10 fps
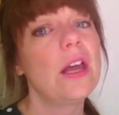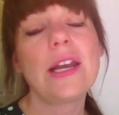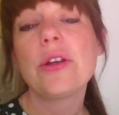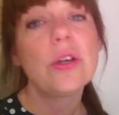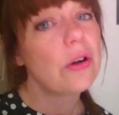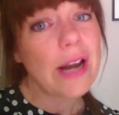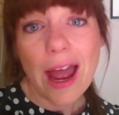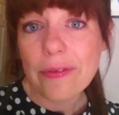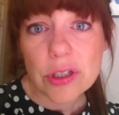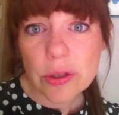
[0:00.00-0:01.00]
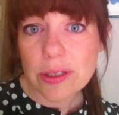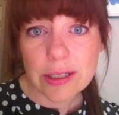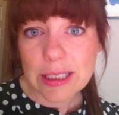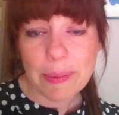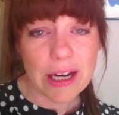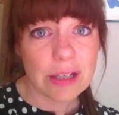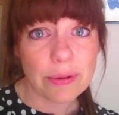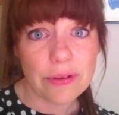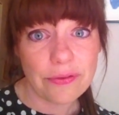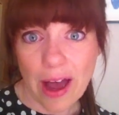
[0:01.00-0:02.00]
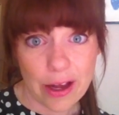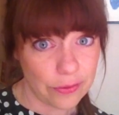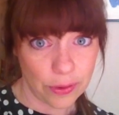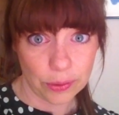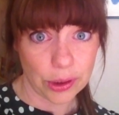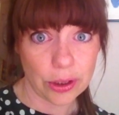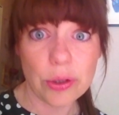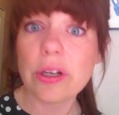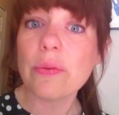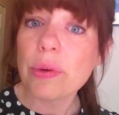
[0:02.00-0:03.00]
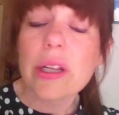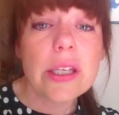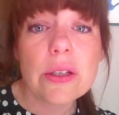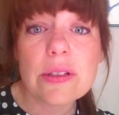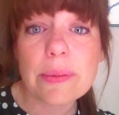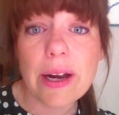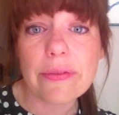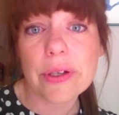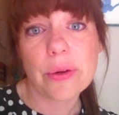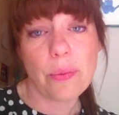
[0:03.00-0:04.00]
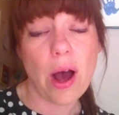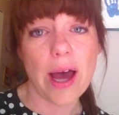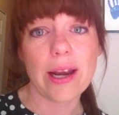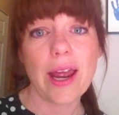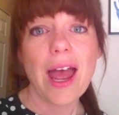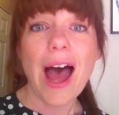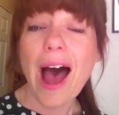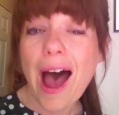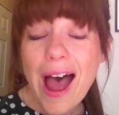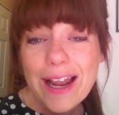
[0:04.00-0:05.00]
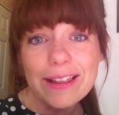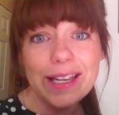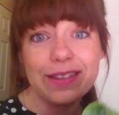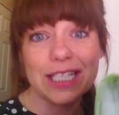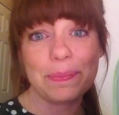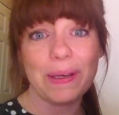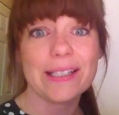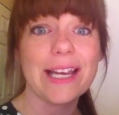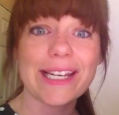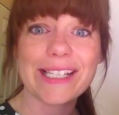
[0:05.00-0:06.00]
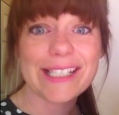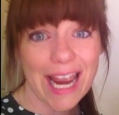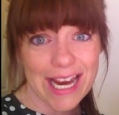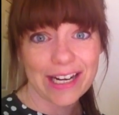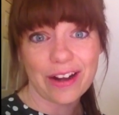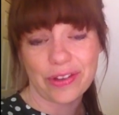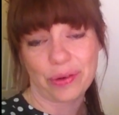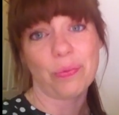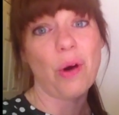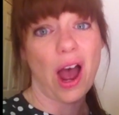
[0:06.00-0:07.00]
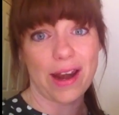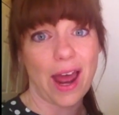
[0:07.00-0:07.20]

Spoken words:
Now, you don't have to use an expandable file folder. You can really use whatever you want. I like this because I can take it on the run.